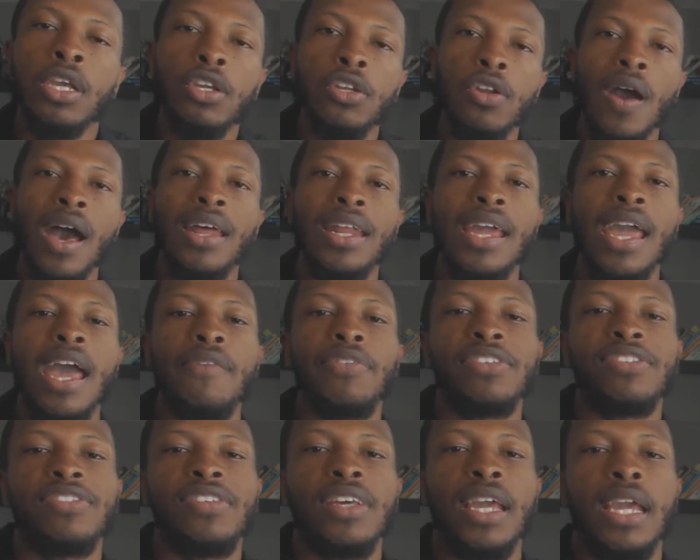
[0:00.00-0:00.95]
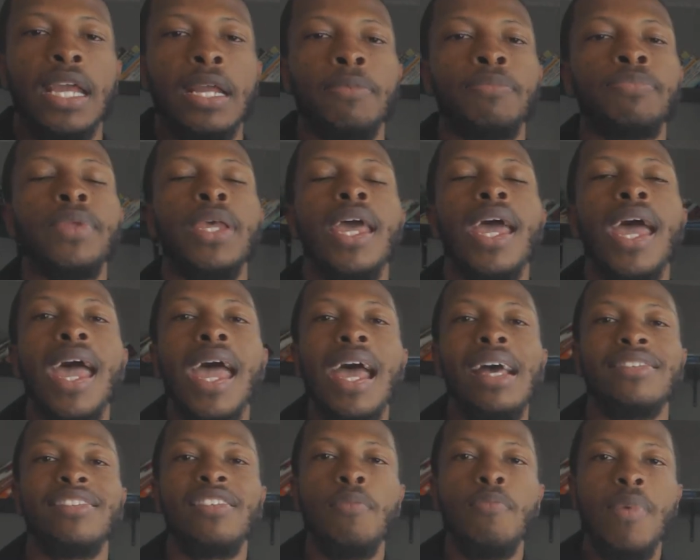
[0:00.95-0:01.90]
You know how they have a saying,
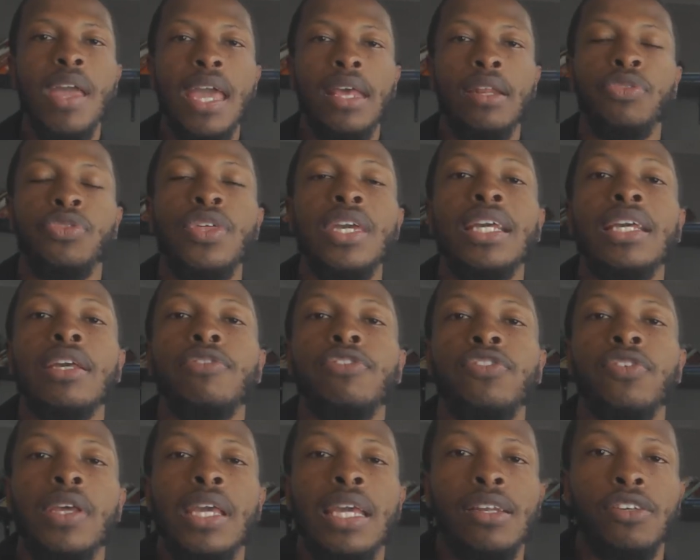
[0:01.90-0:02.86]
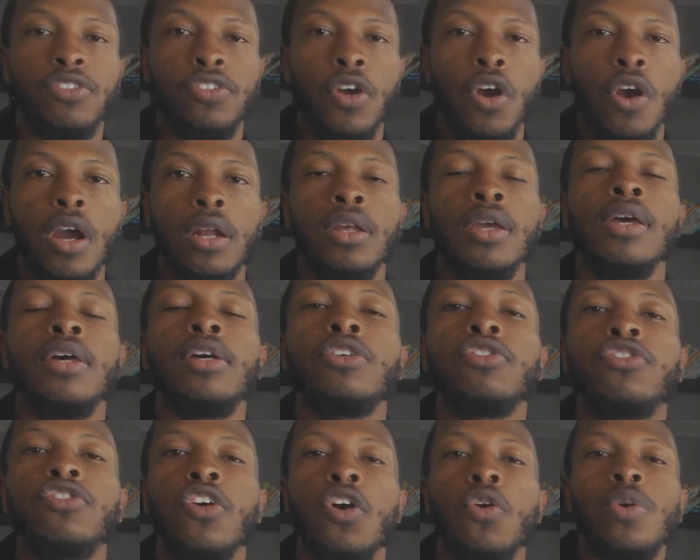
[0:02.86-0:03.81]
as a man thinketh in his heart,
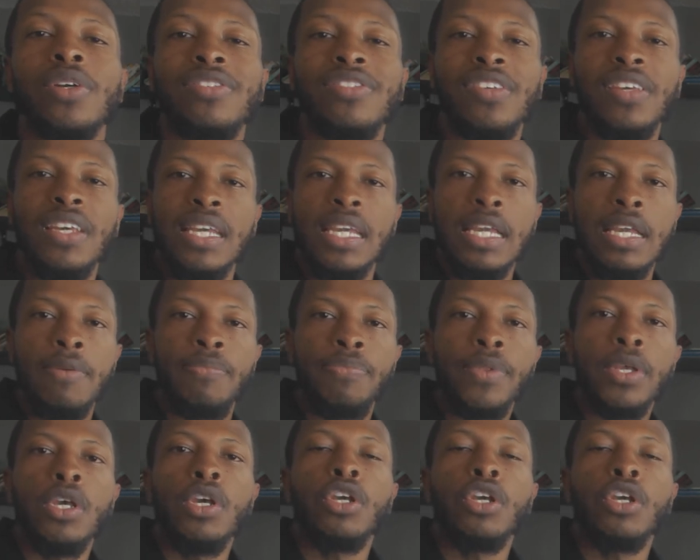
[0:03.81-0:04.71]
so is he.